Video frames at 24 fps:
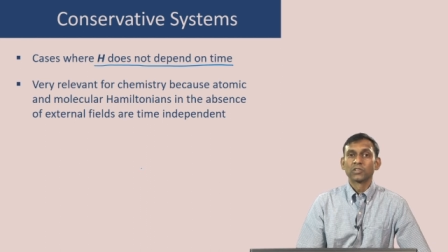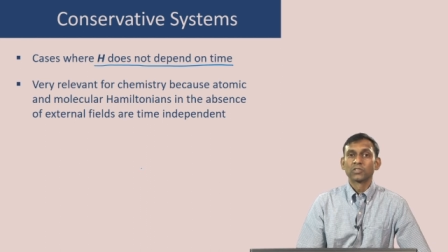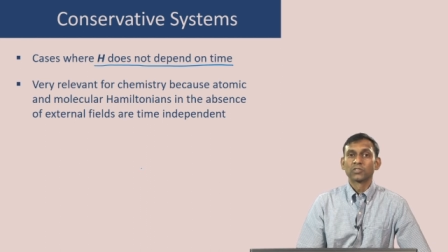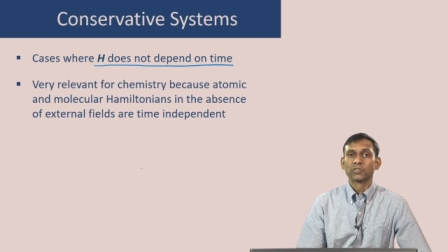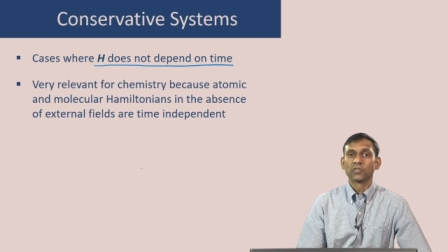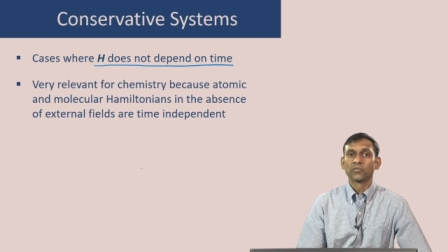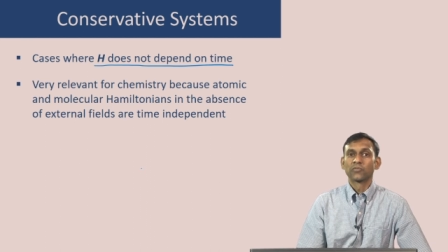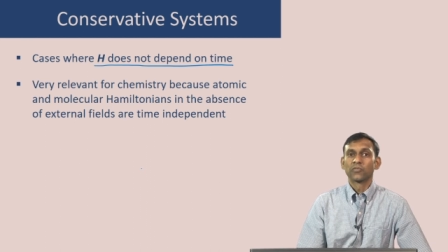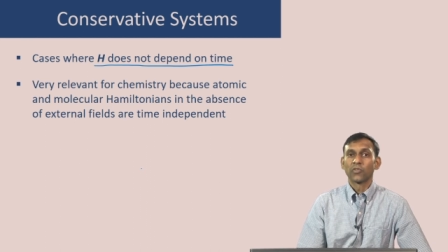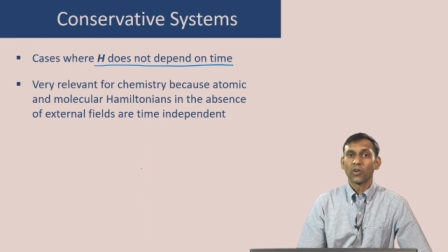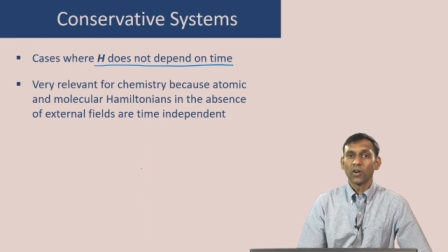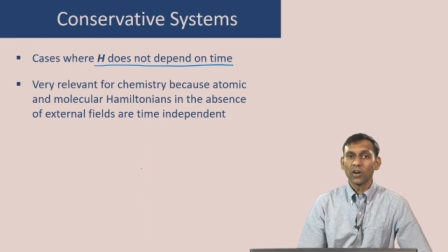
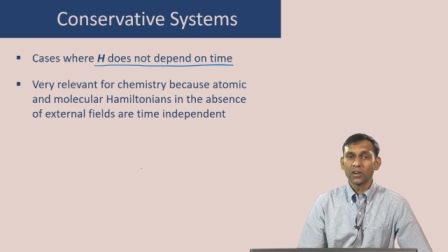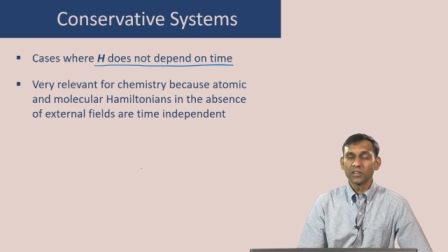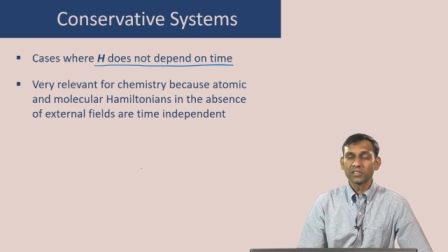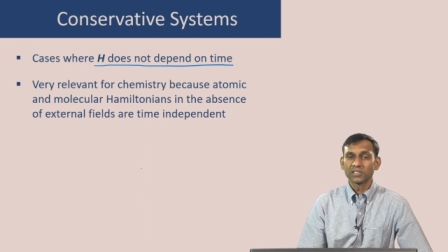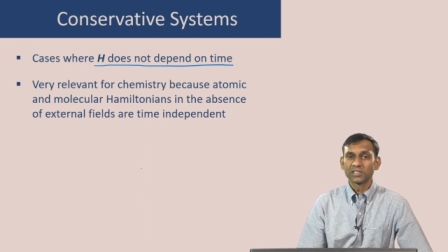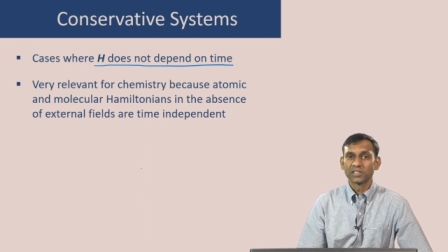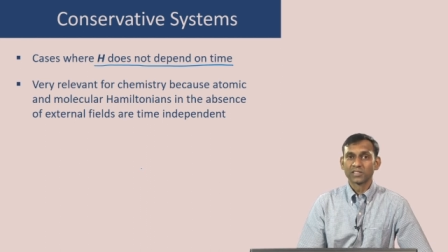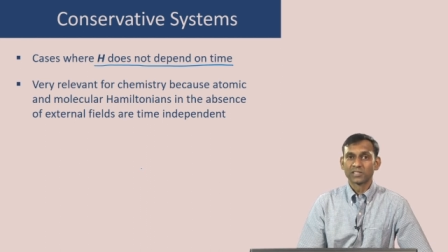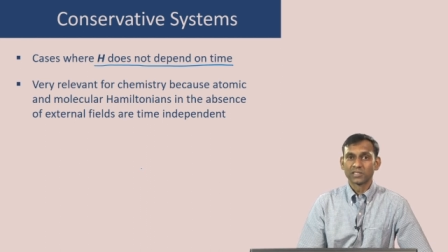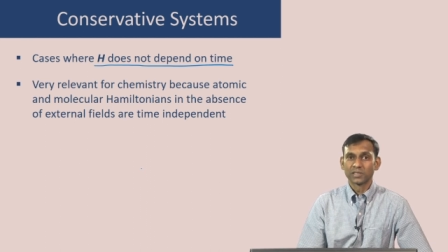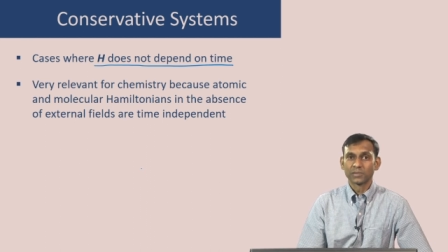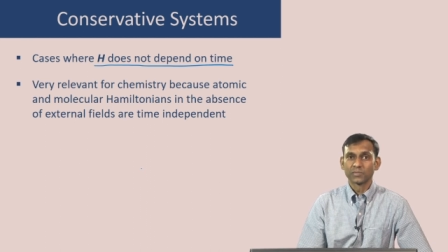So, for
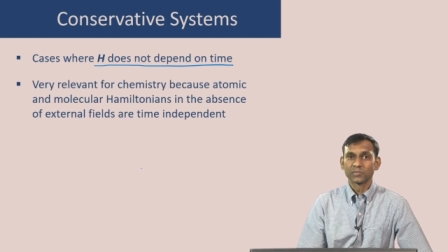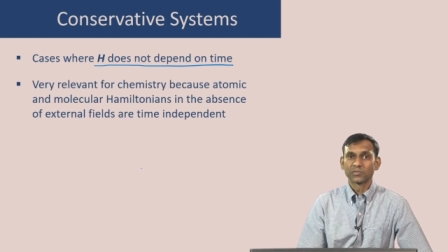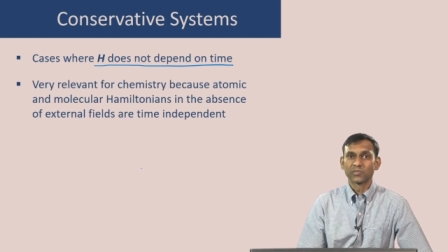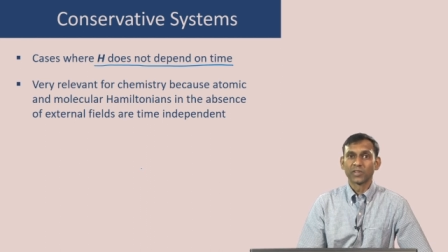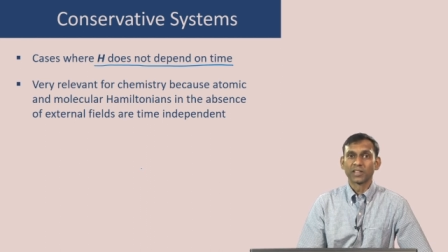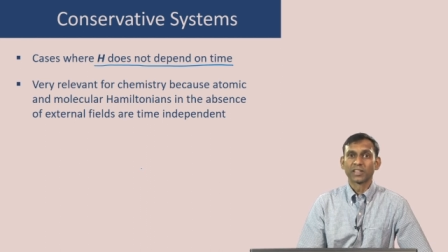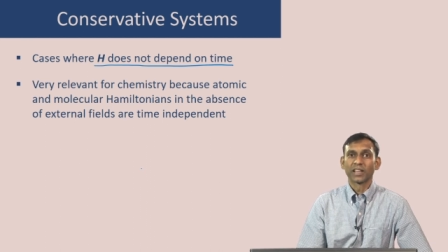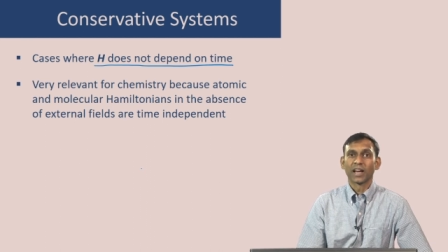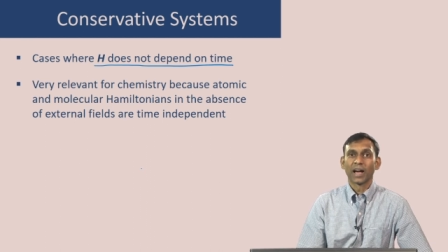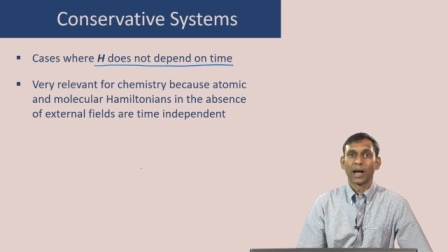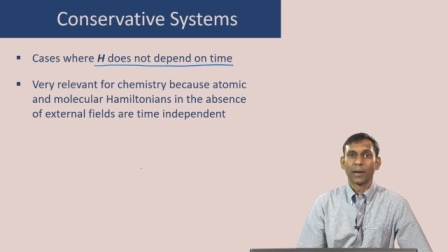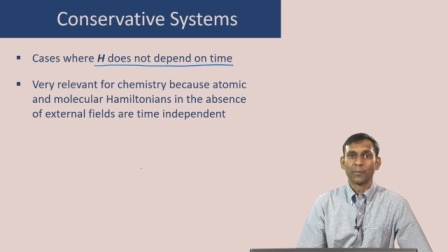systems
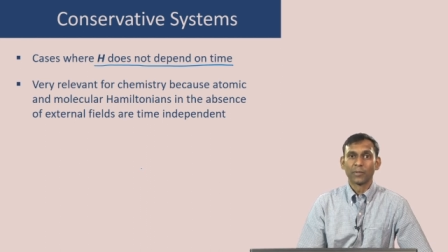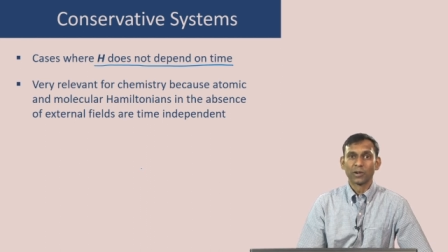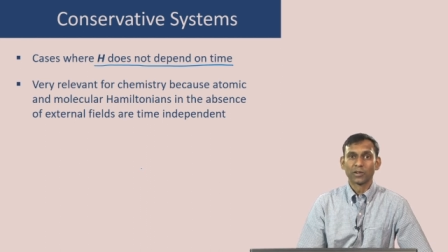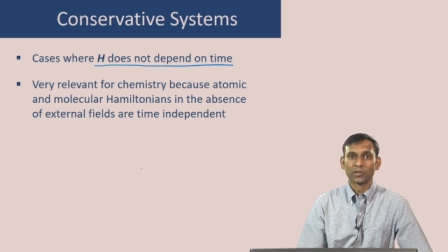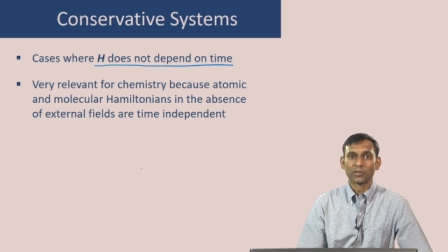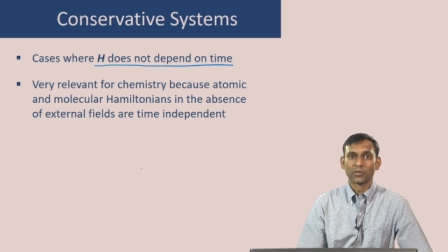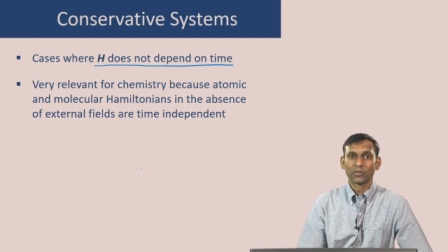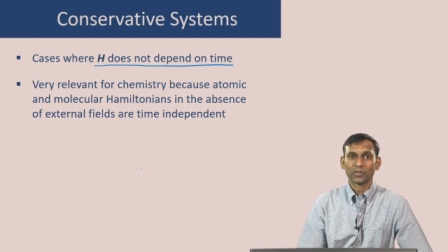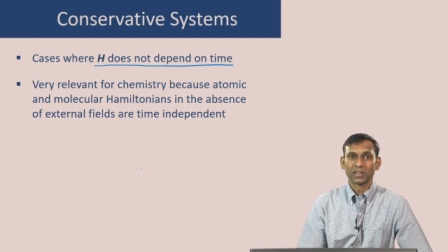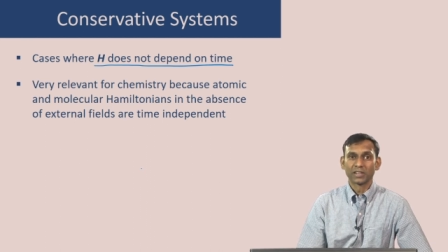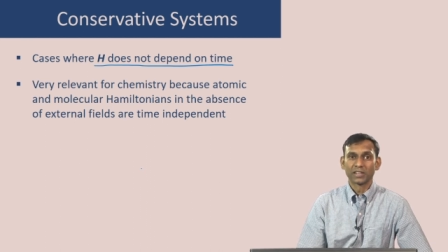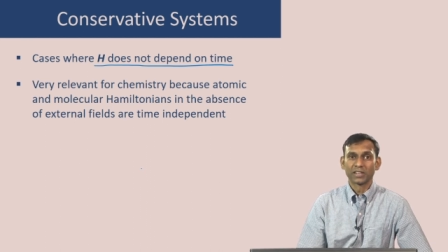where the
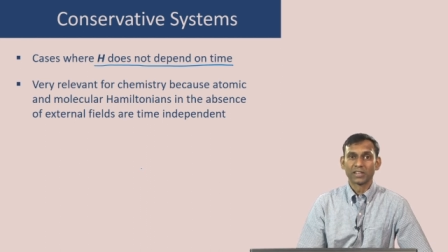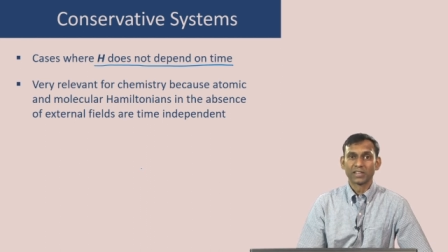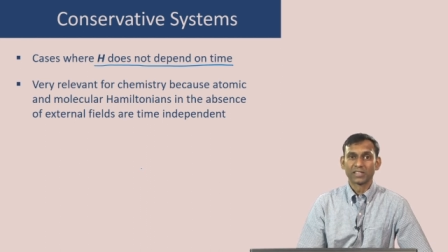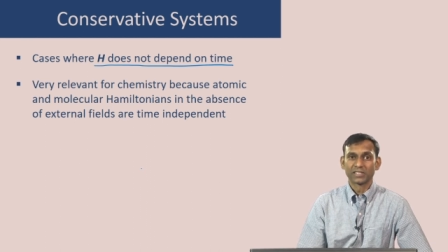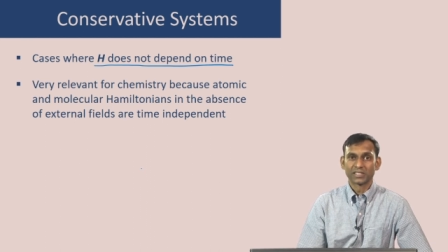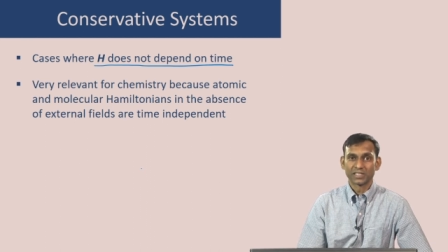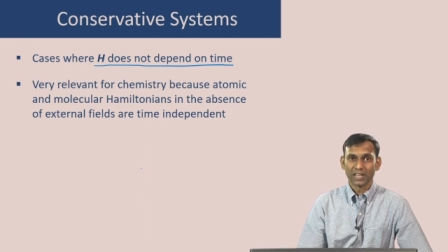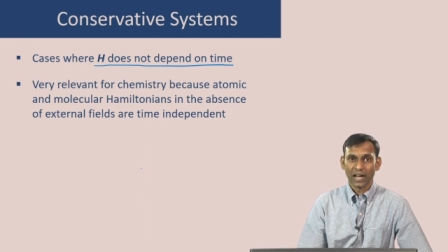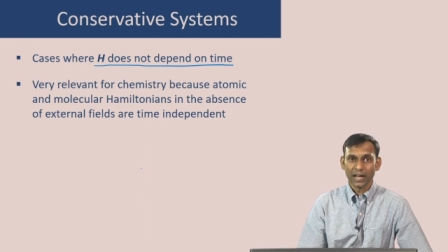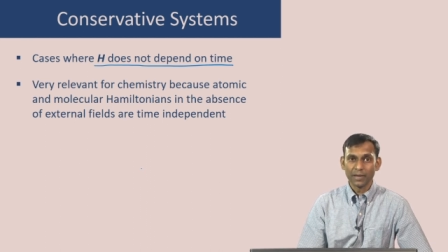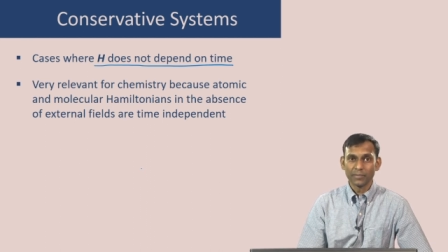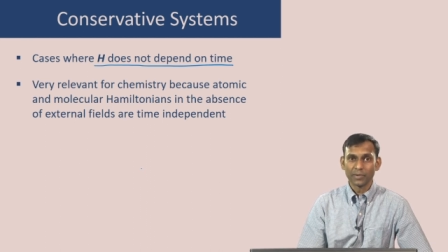Hamiltonian
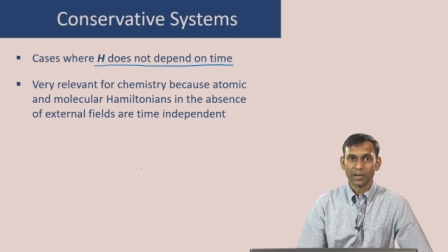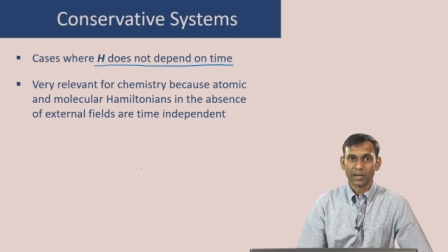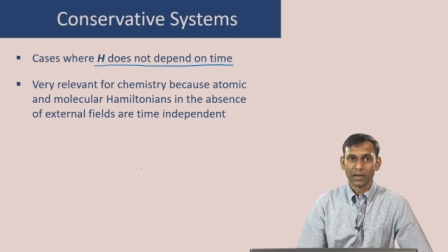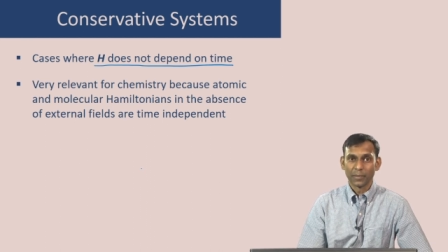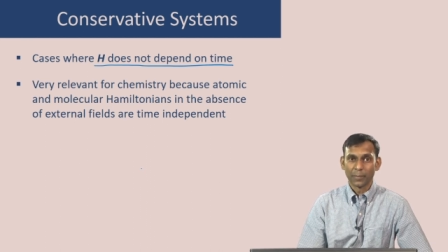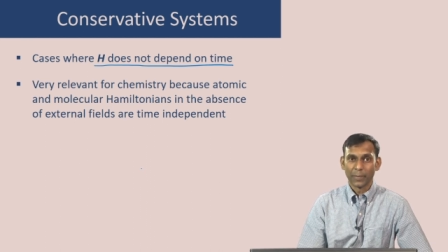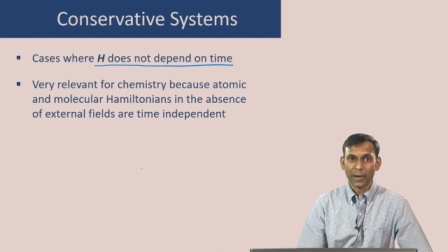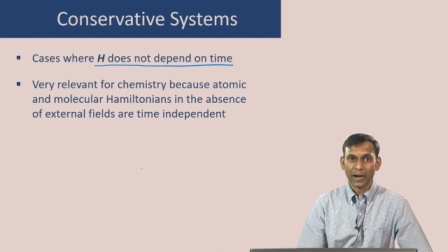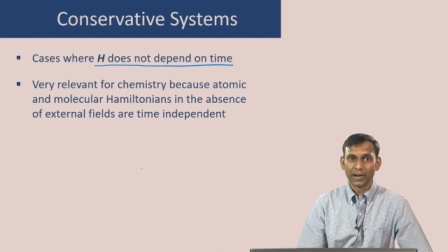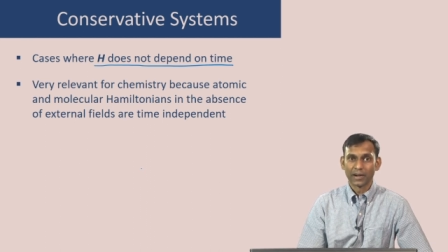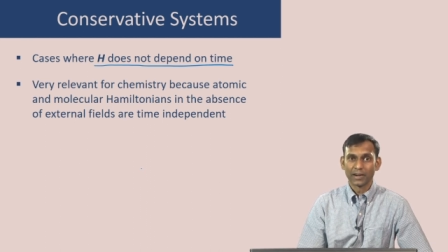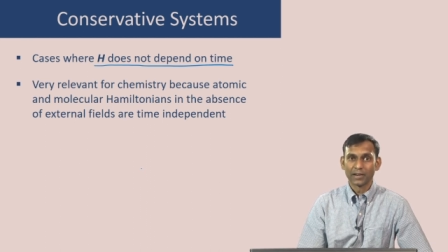is time
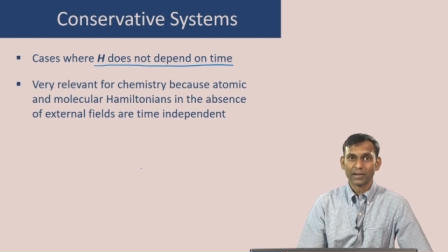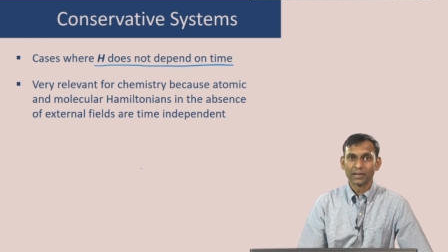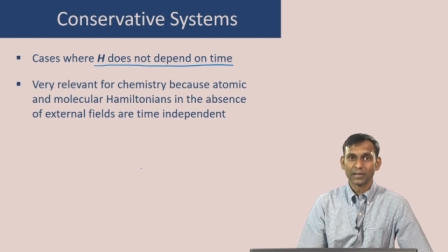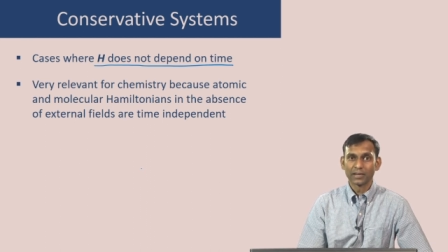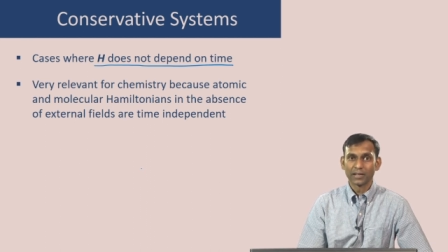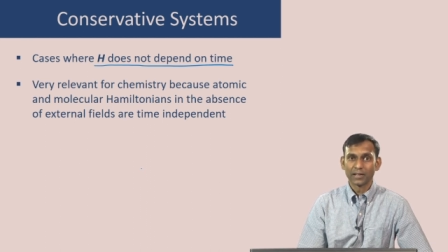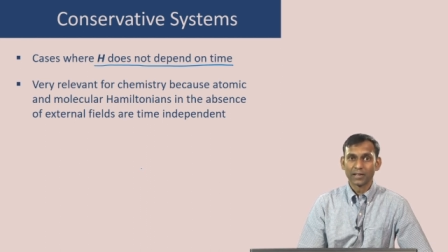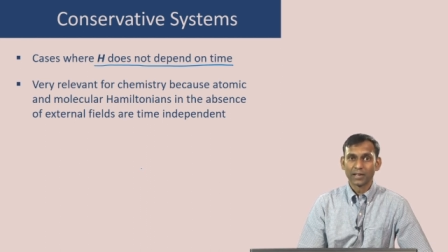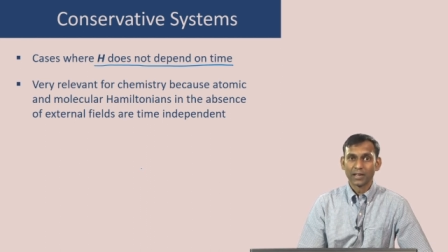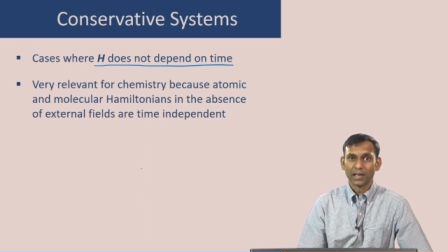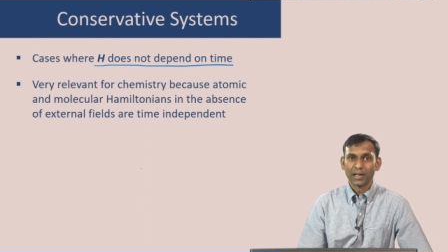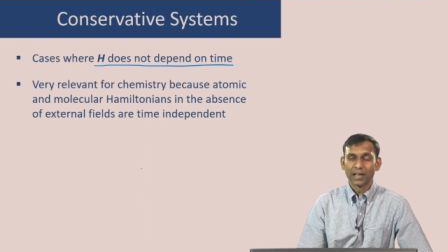independent,